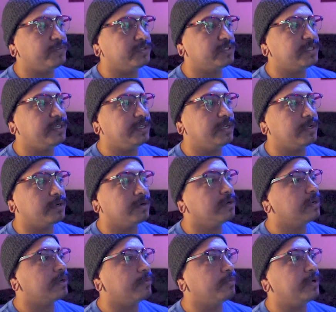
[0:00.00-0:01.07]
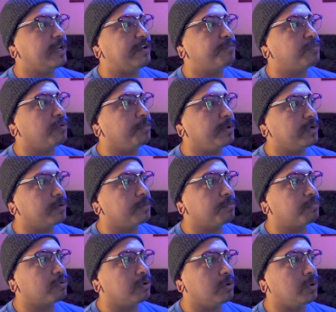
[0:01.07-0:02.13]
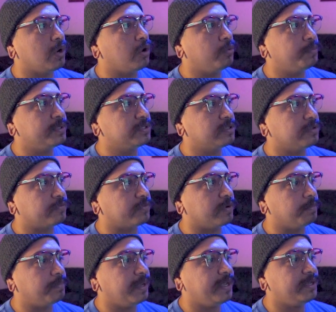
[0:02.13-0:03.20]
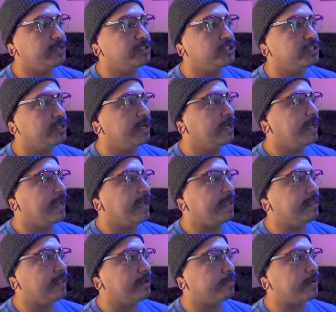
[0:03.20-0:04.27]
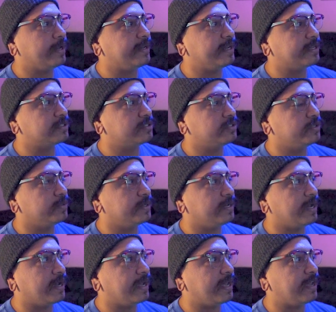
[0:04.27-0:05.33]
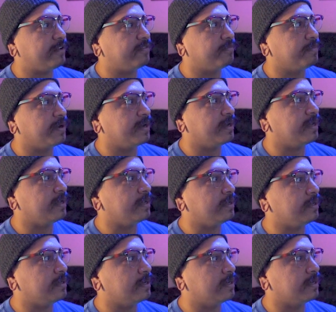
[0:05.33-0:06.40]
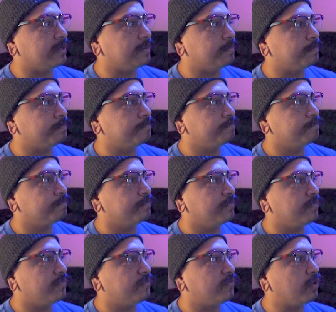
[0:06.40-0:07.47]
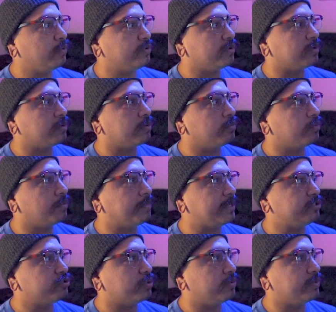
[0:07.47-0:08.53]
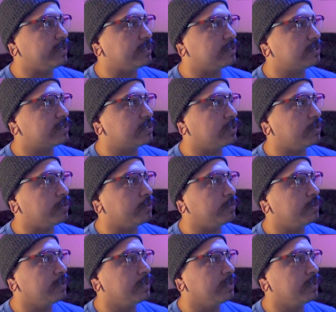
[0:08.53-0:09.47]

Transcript: you see here, we have Premiere Pro open to the front page, and then right next to it, I have my folder where my drone is. So